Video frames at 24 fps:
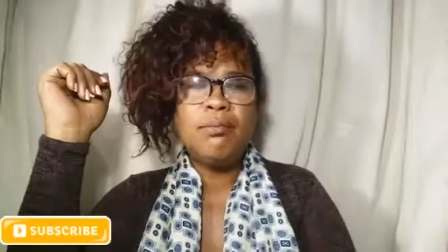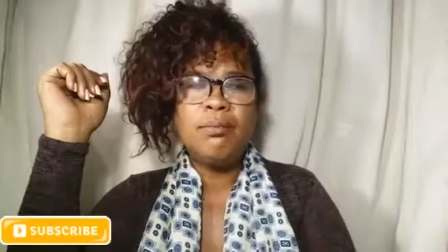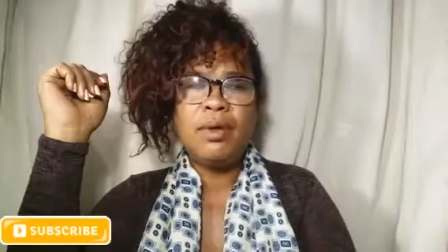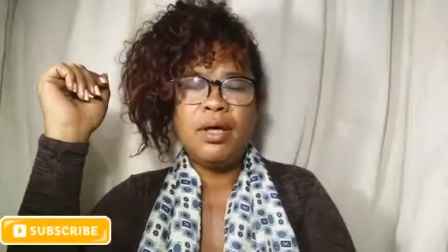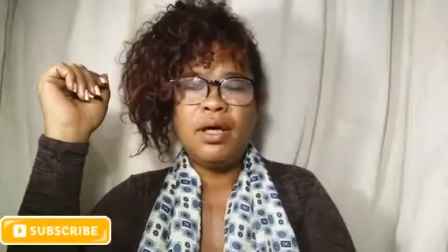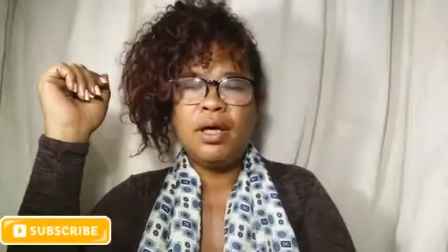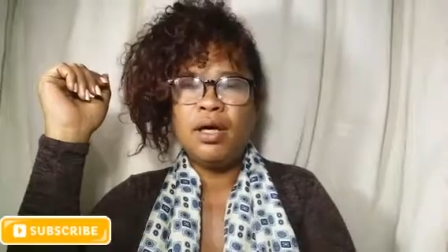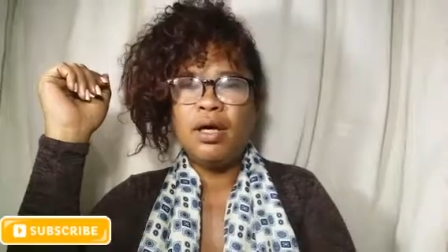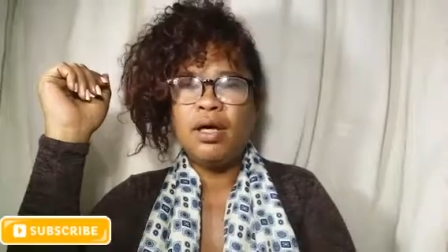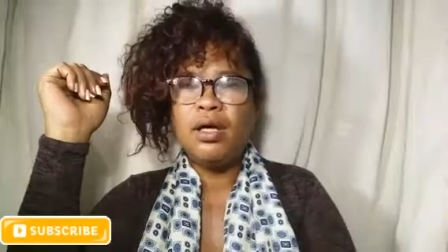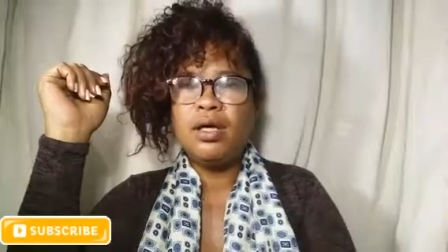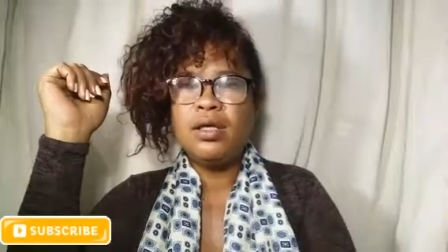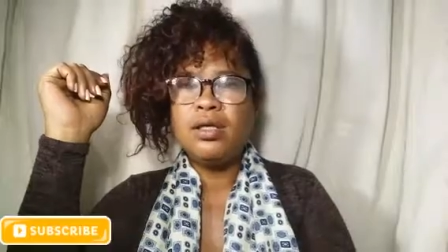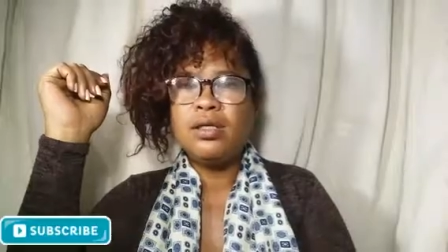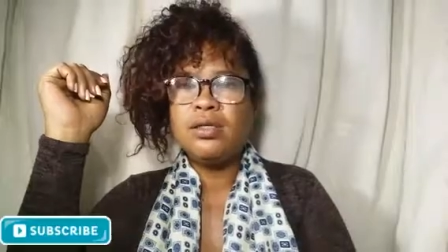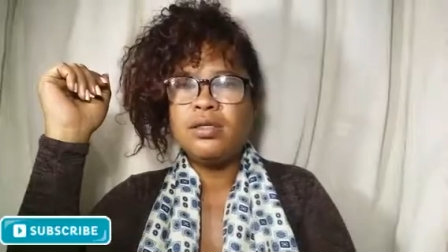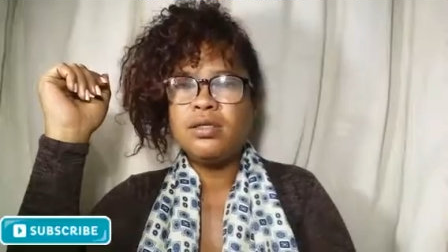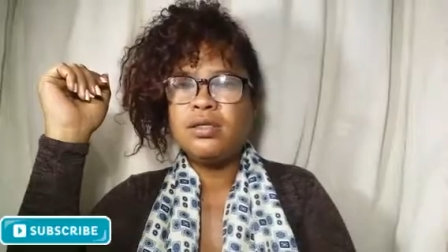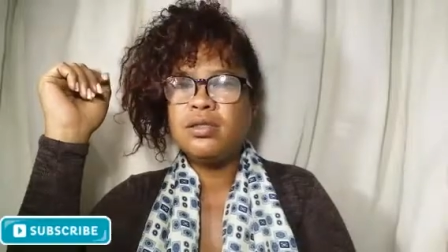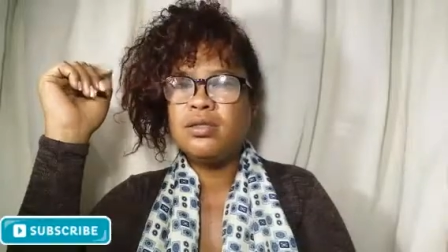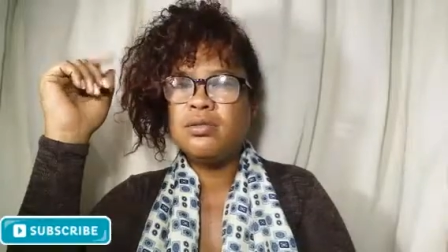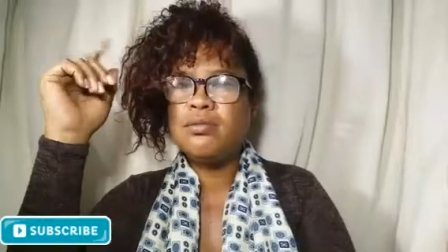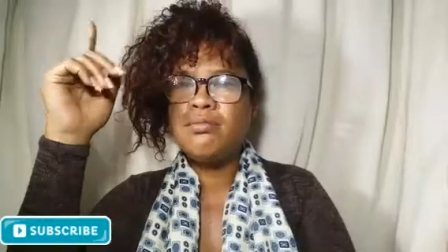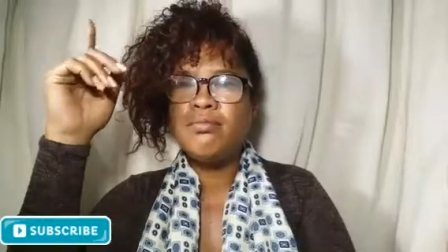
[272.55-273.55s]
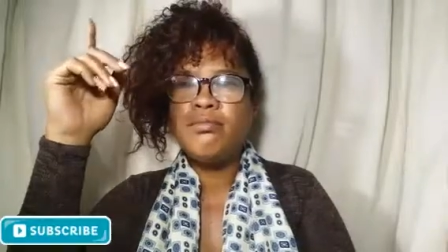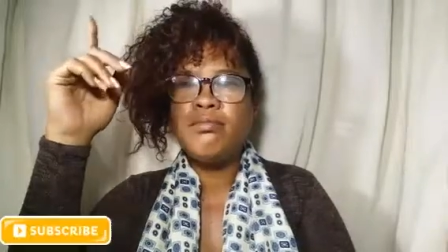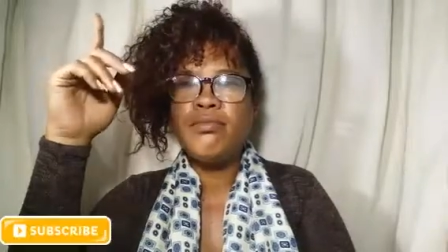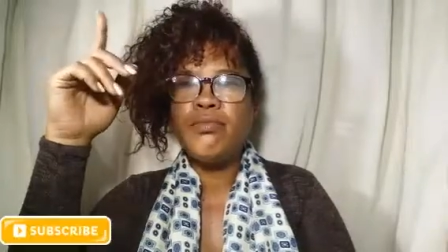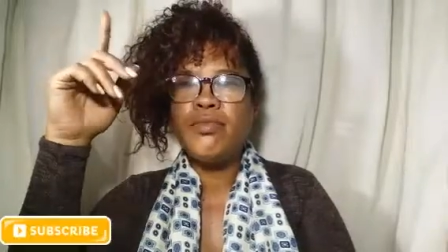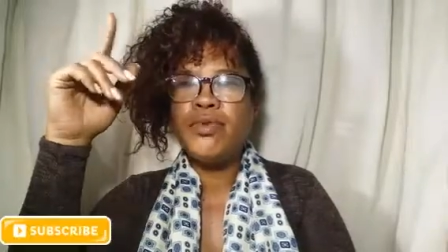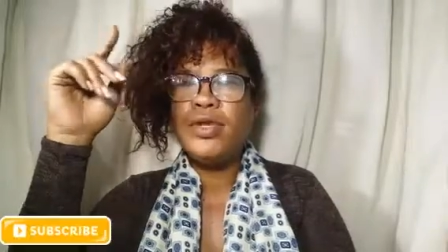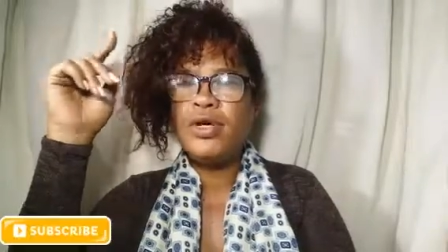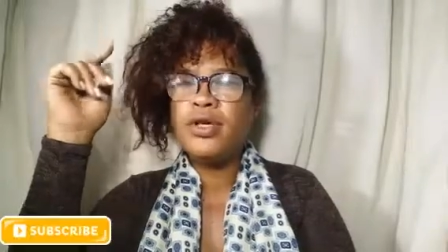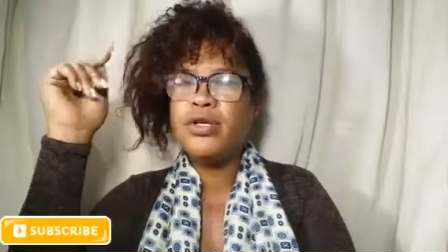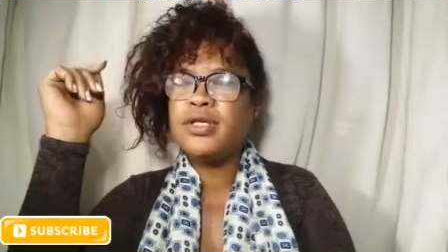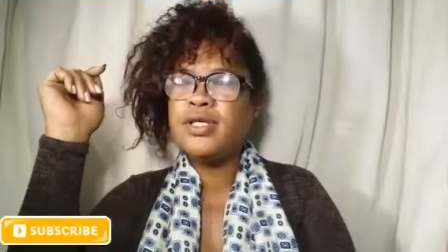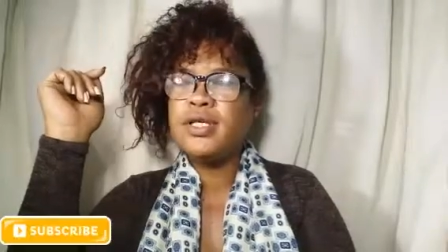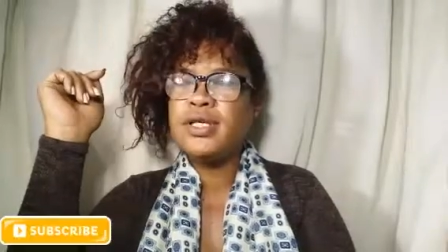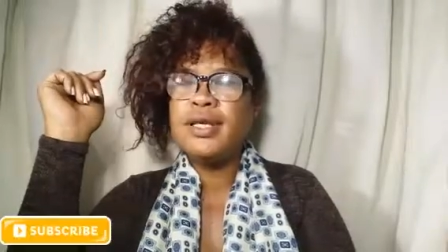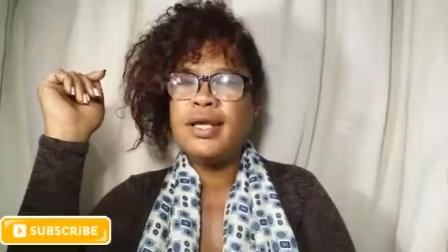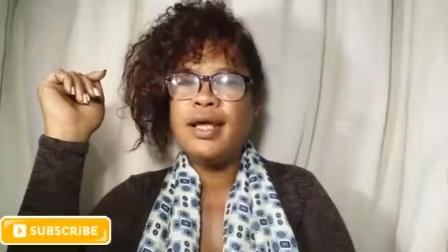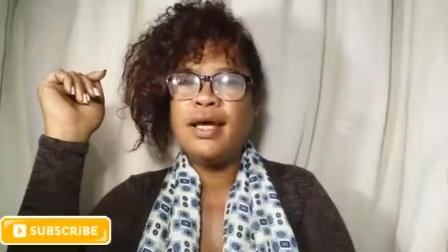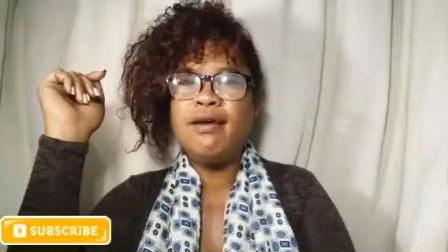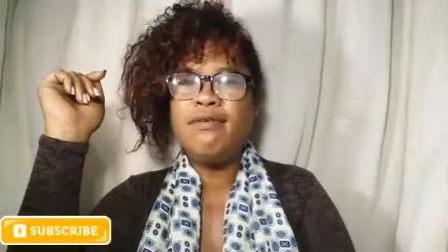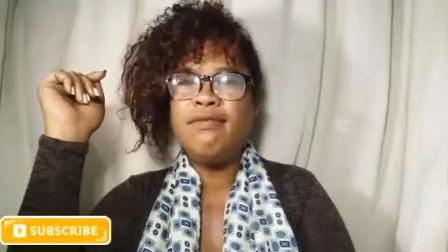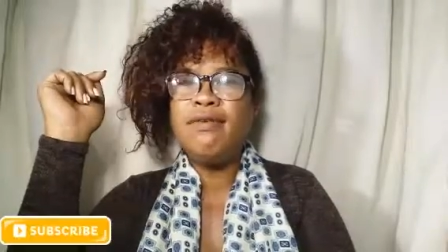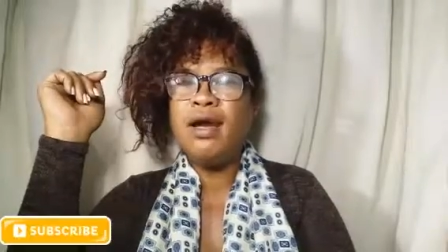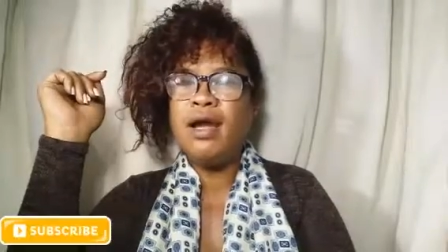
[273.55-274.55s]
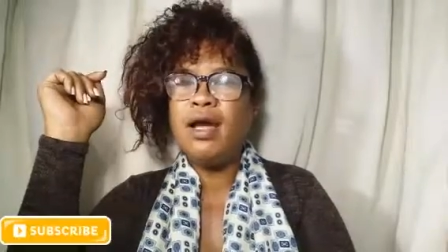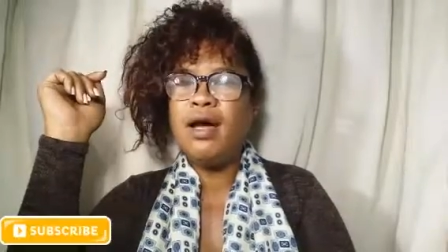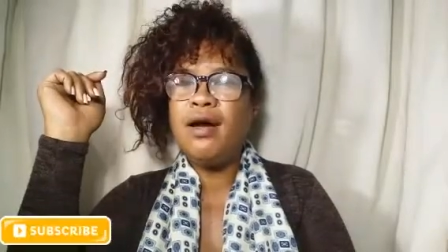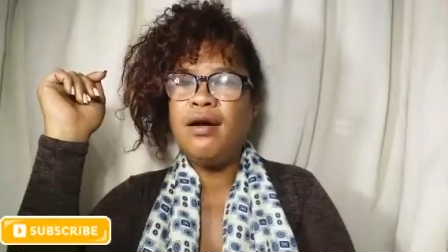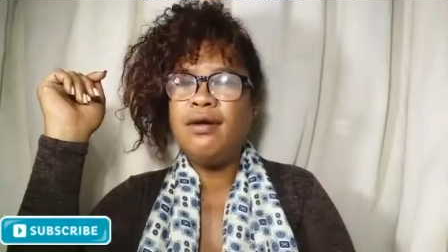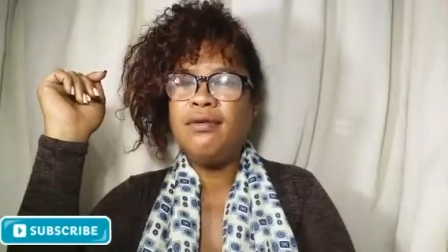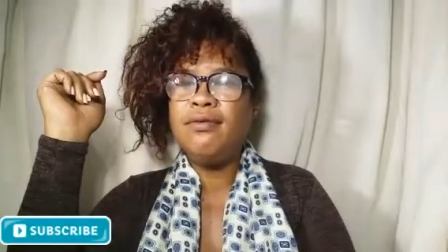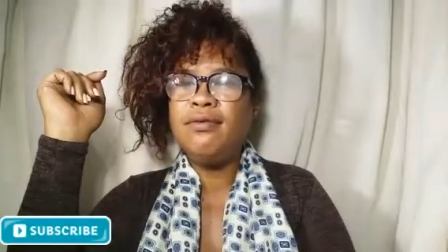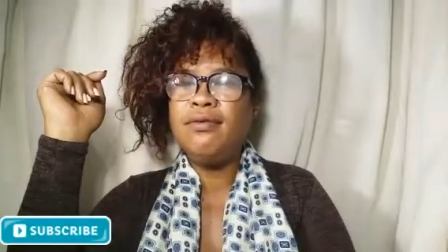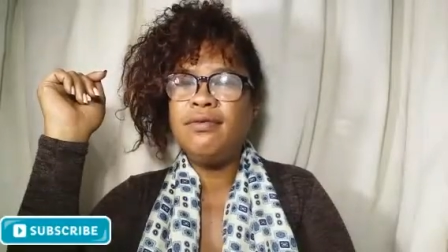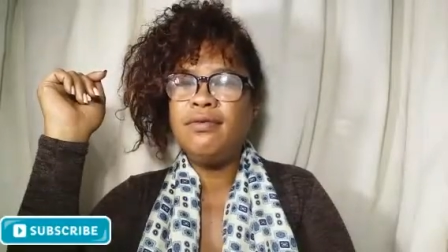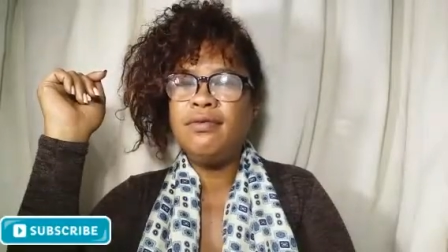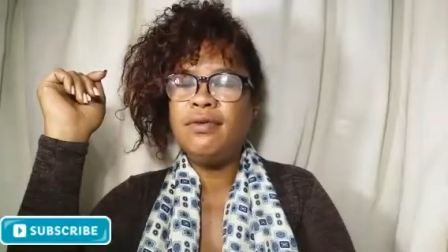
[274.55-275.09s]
because there's enough love